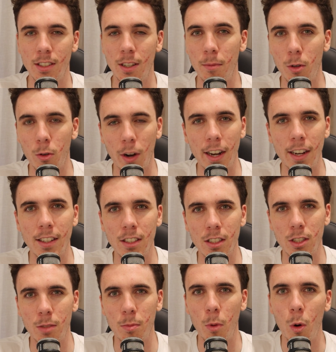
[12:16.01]
Some great
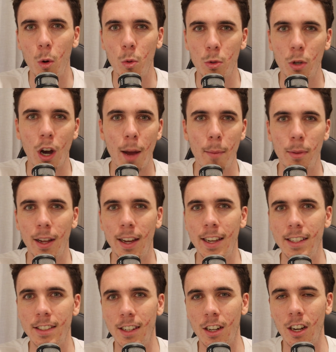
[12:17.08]
small type
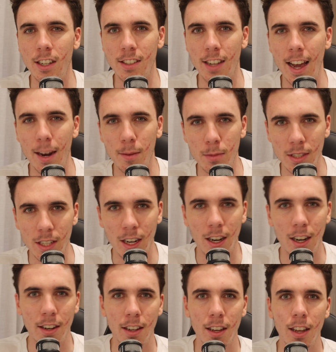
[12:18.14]
players, like guys like Adam
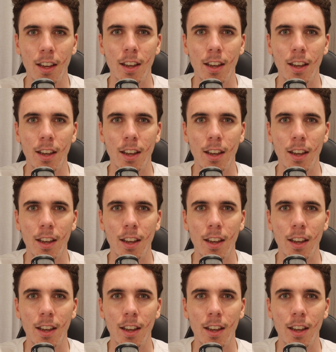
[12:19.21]
Sard,